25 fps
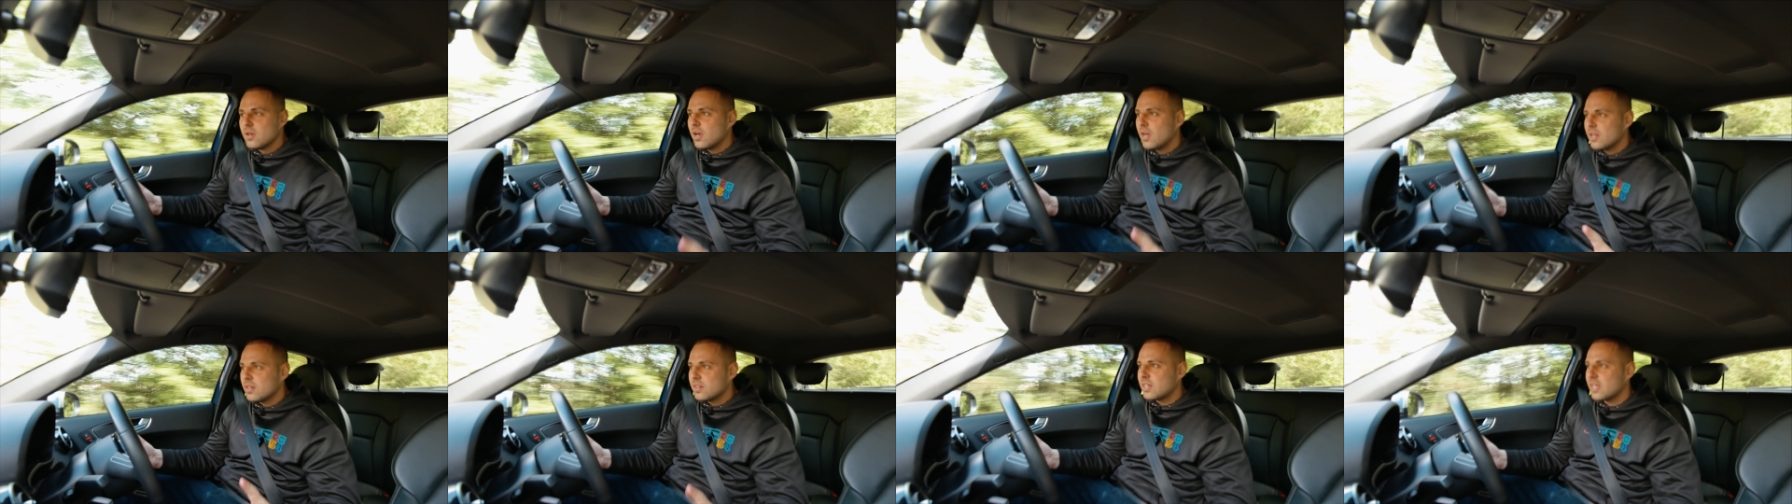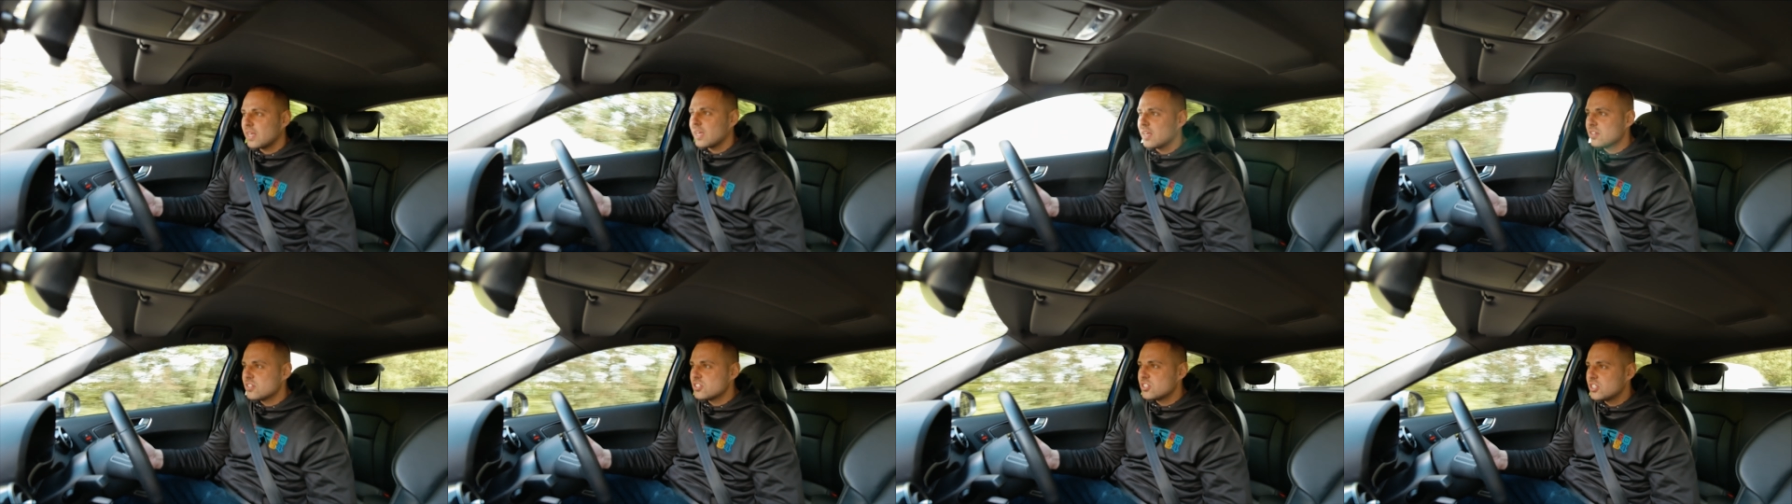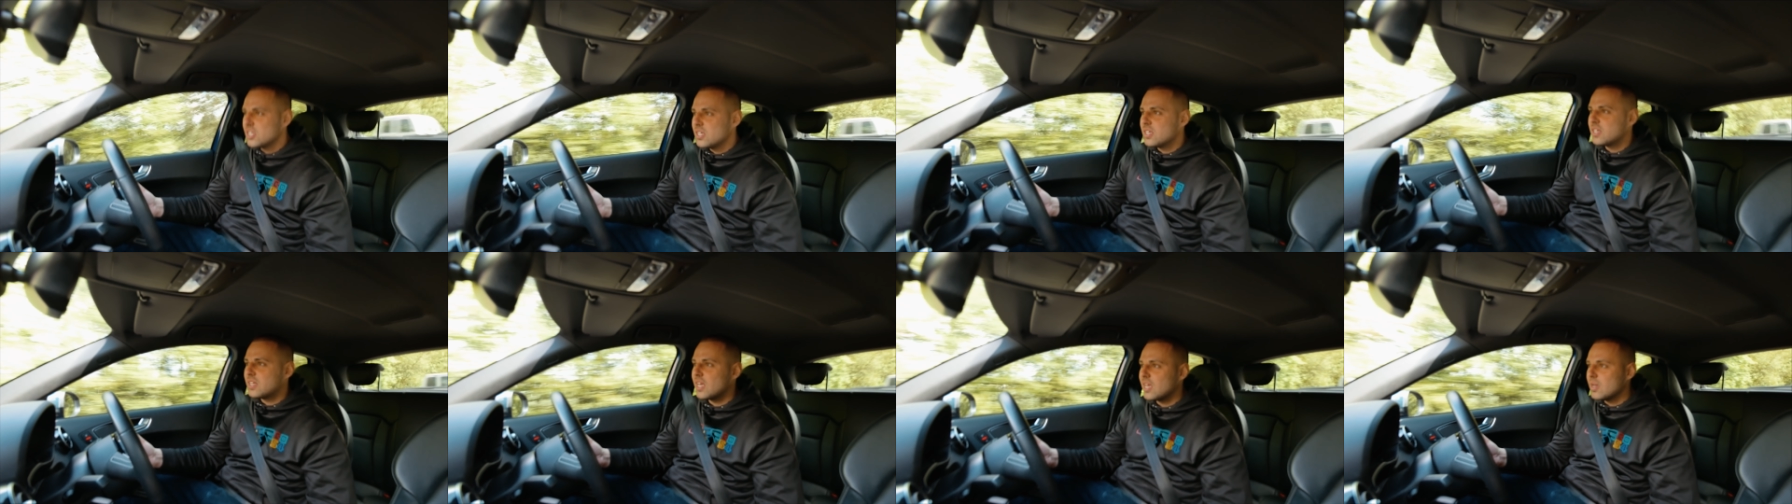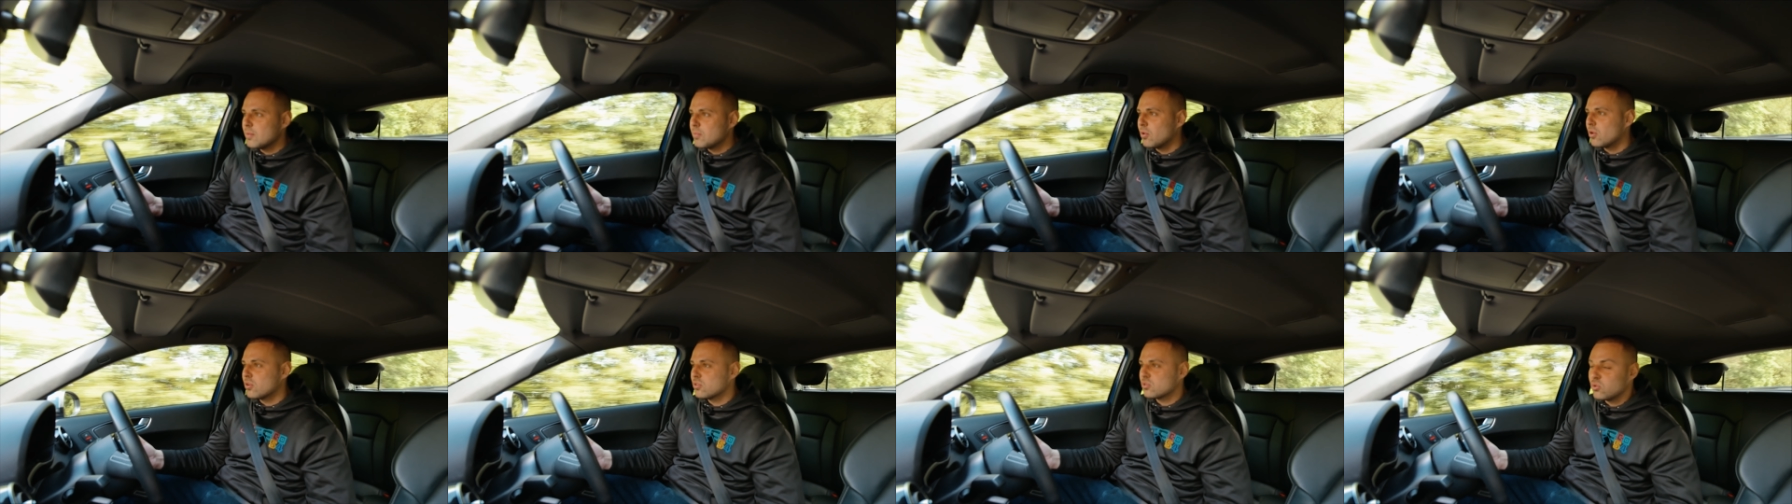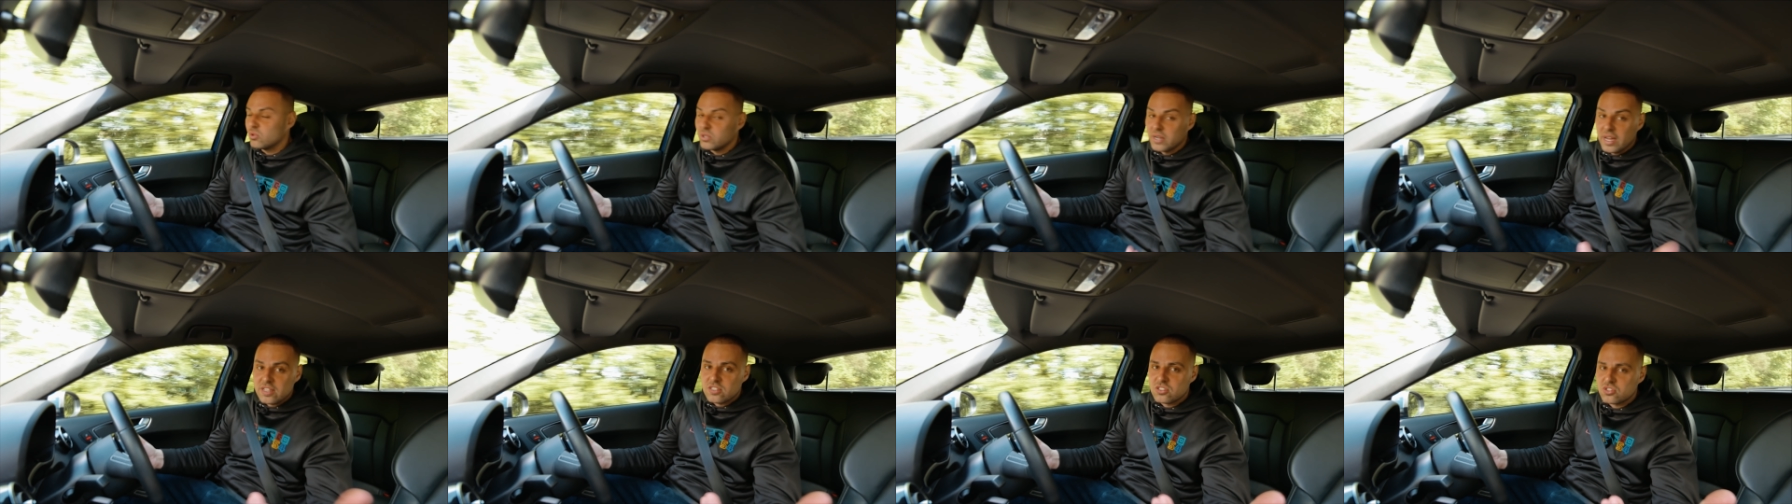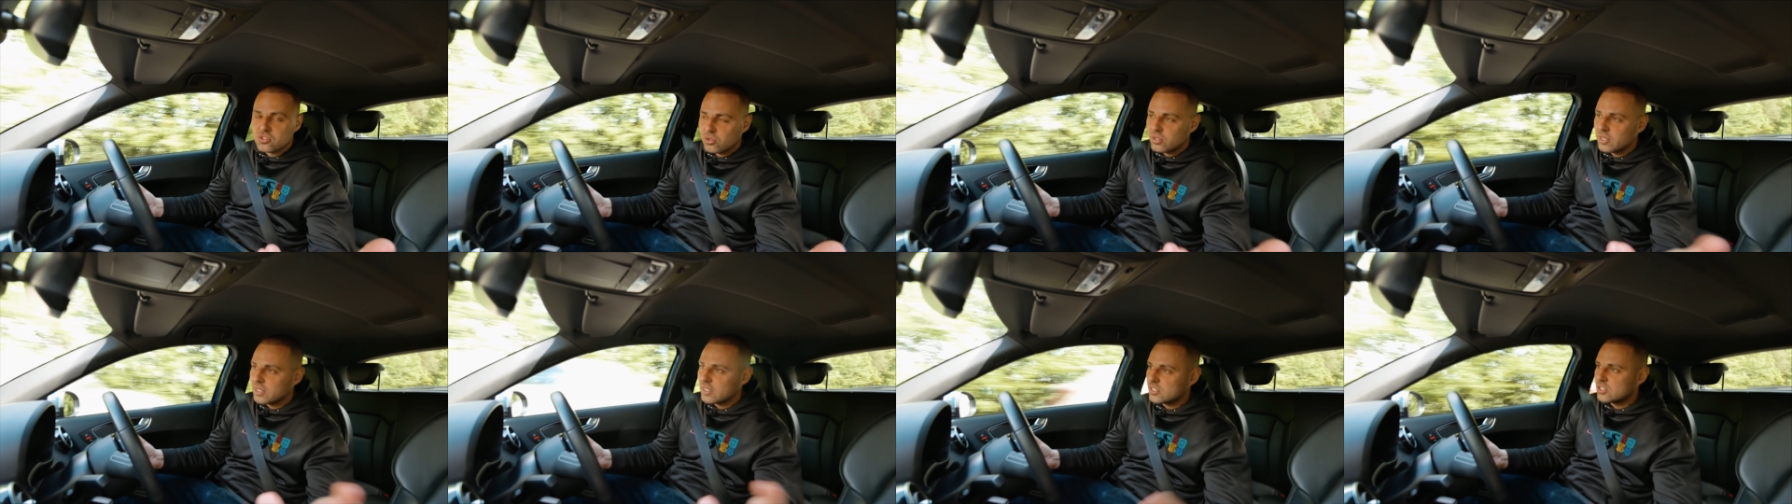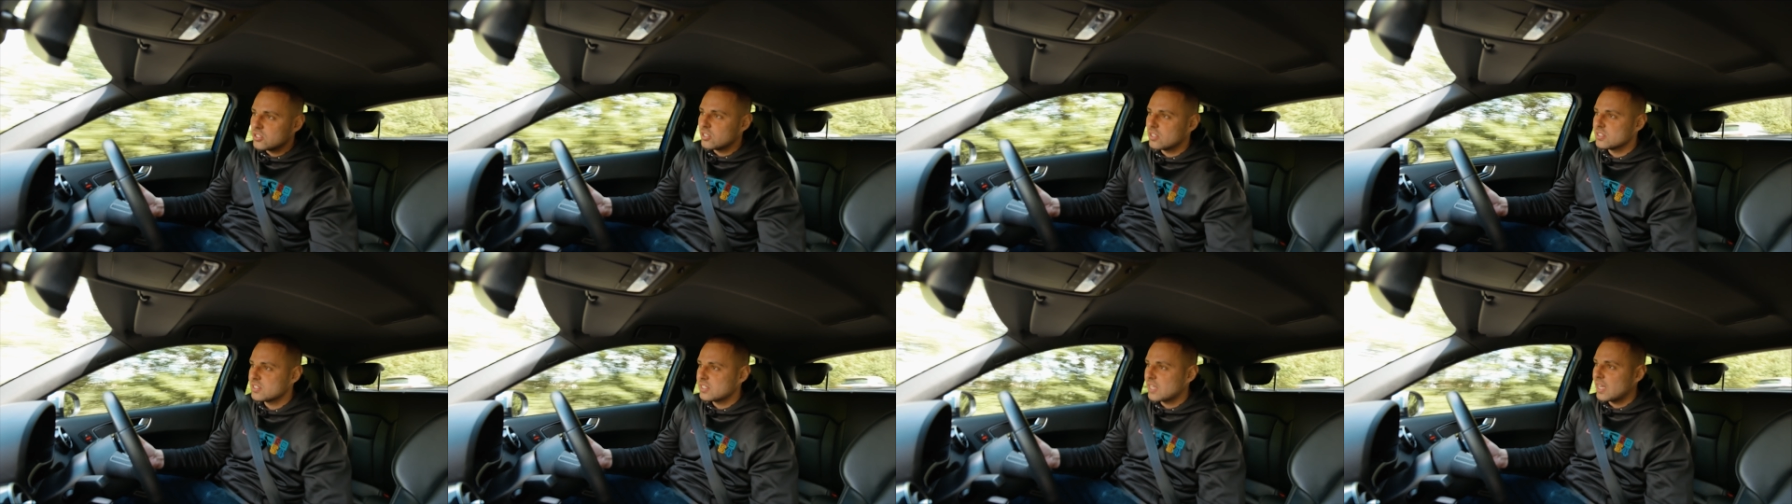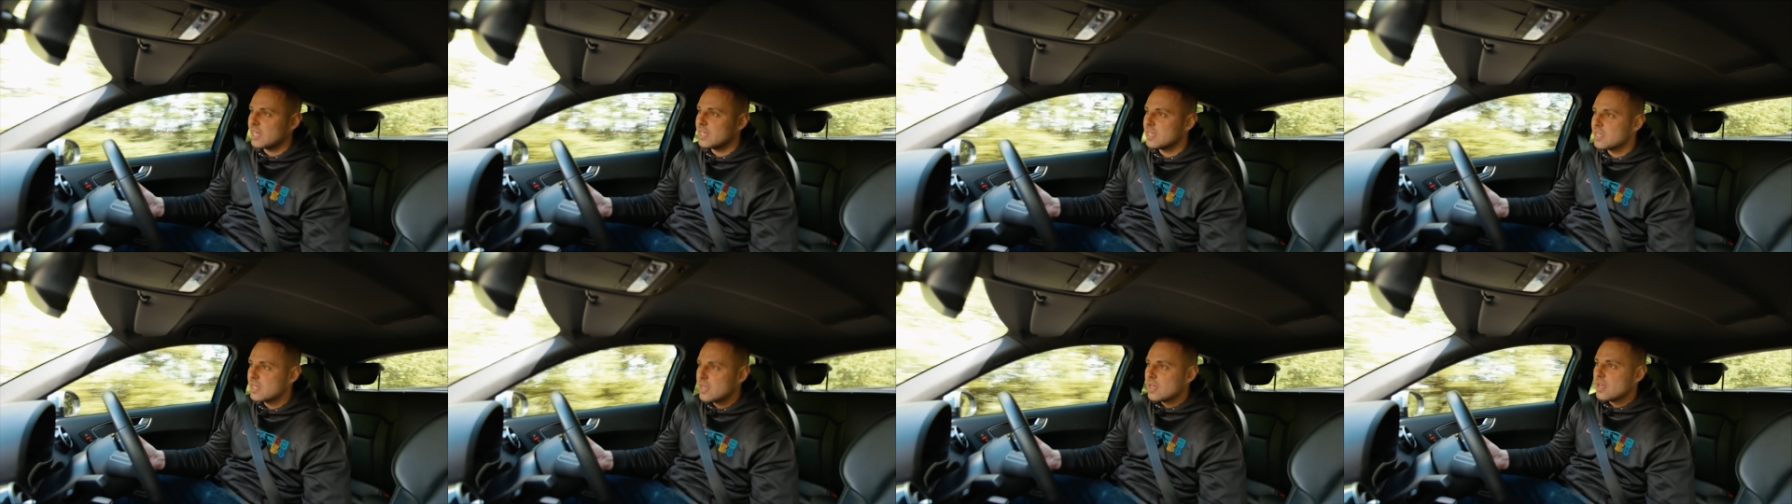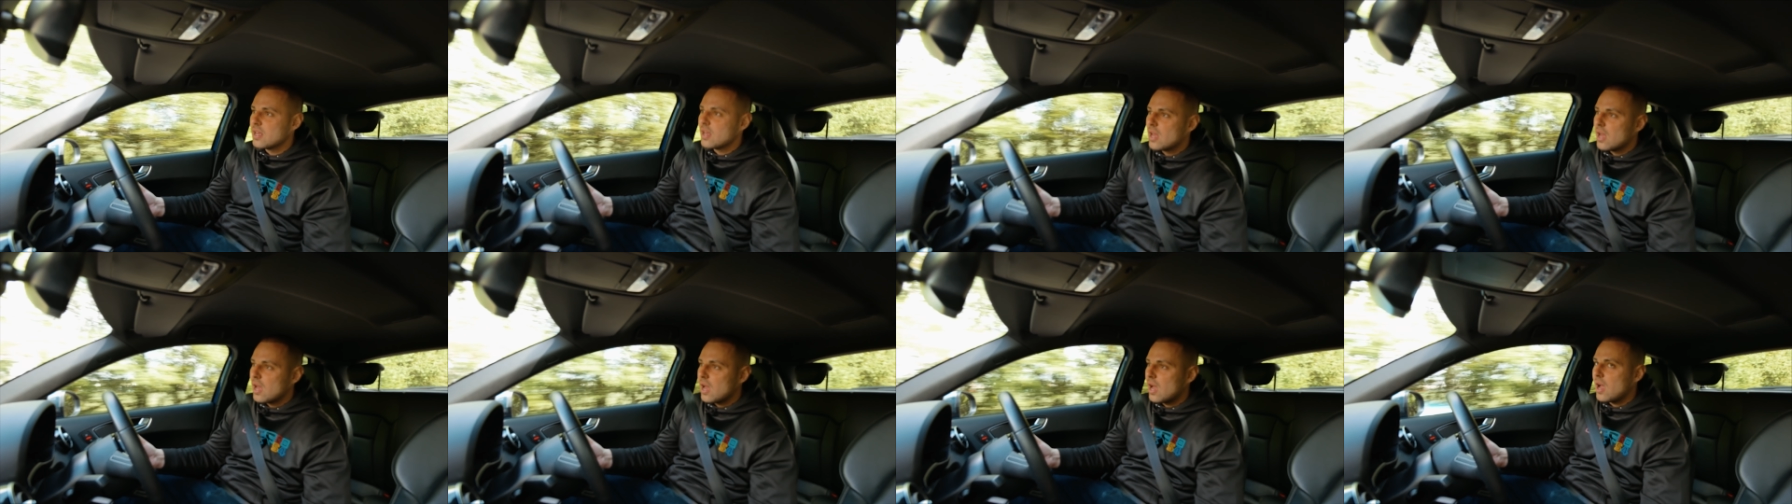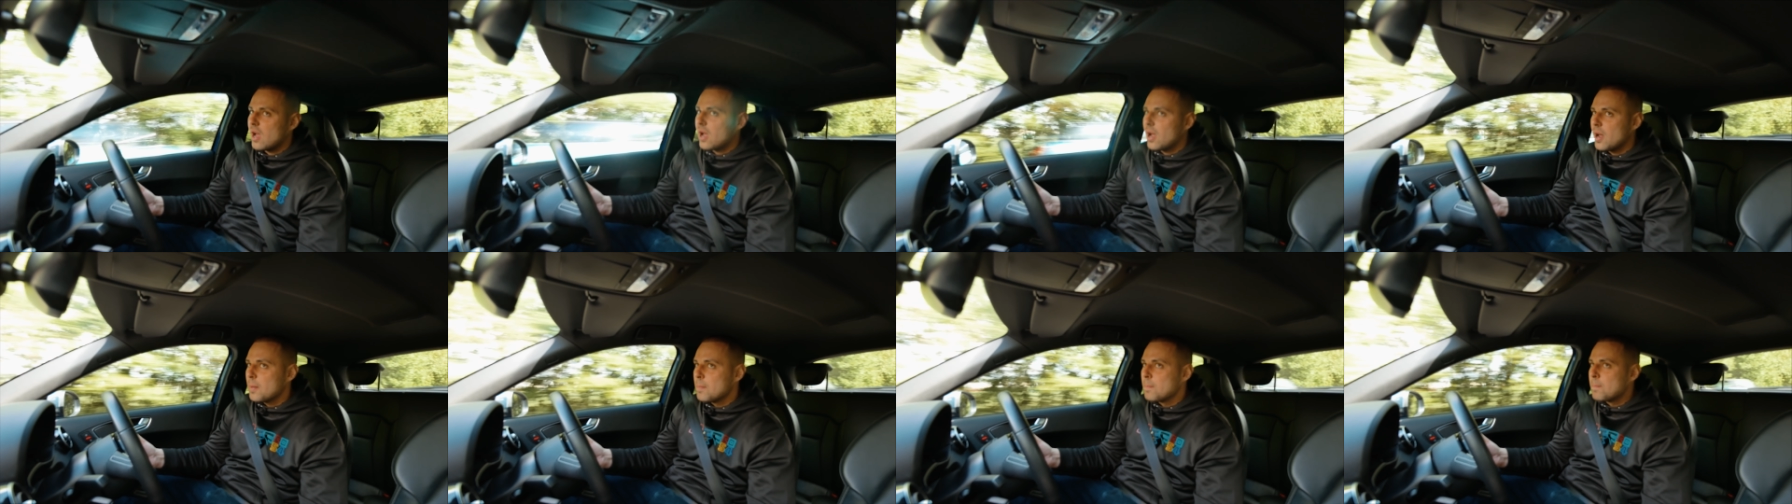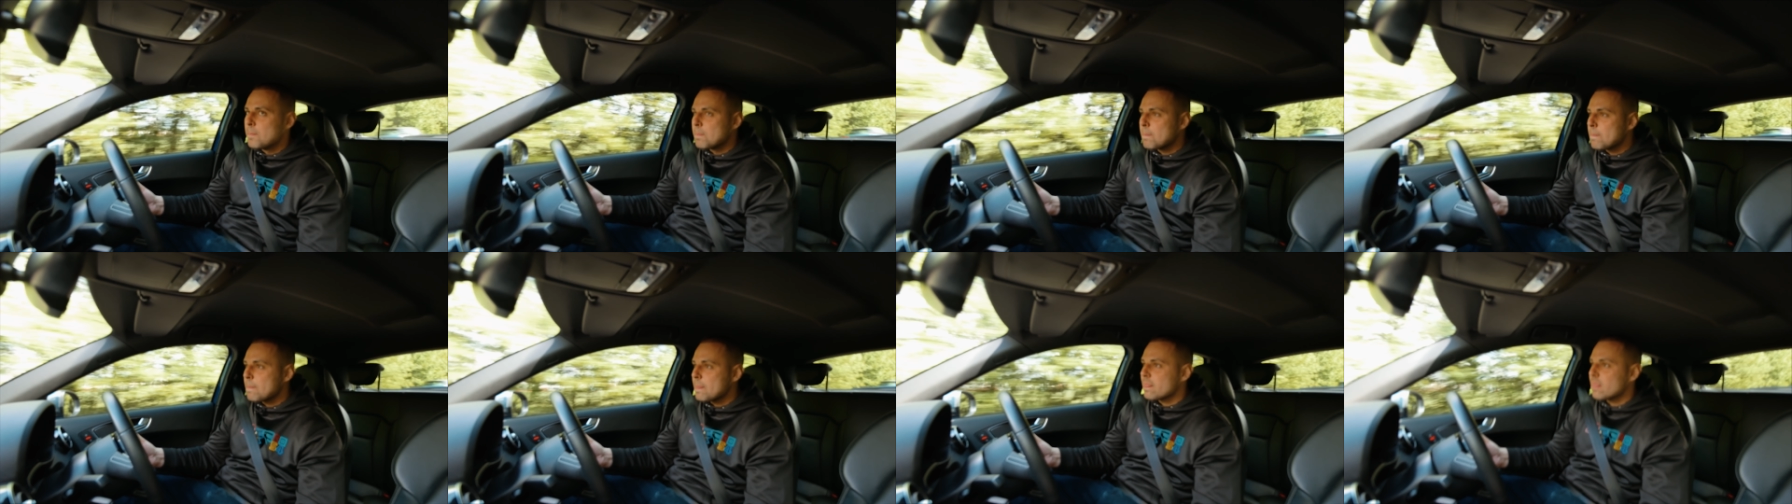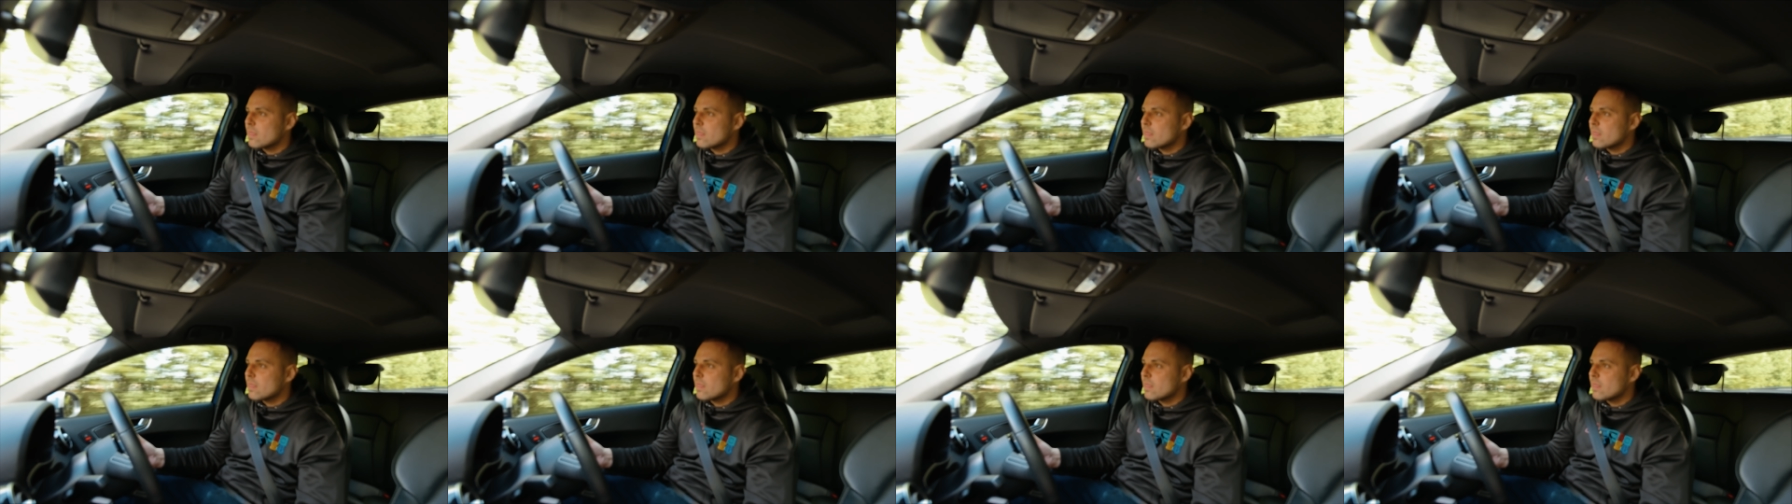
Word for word: a DSG gearbox or an S-tronic should I say um,